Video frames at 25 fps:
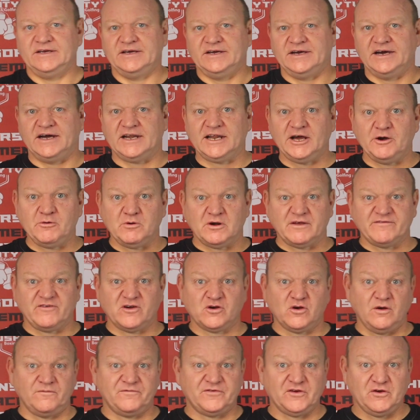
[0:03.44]
Hello, what have
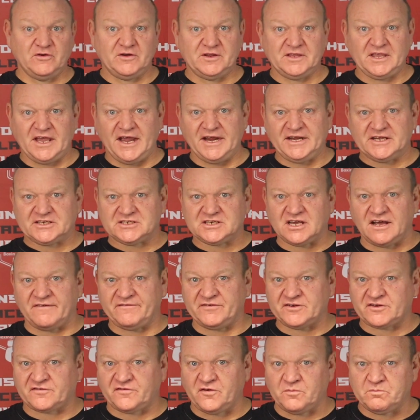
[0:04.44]
I got for you today? The
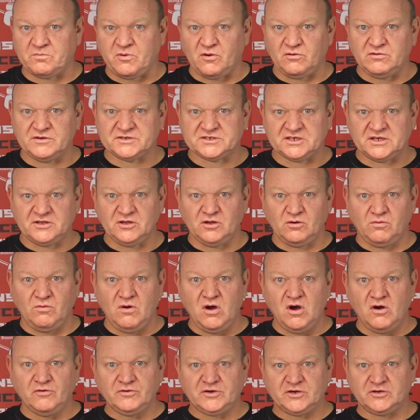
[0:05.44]
toughest footballers in the
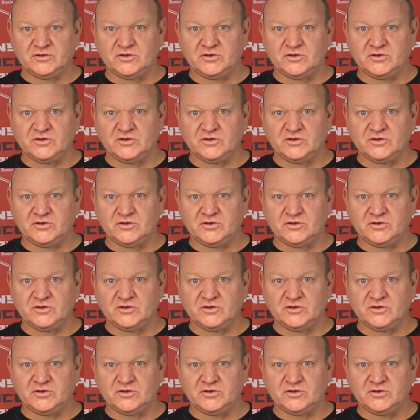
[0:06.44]
world.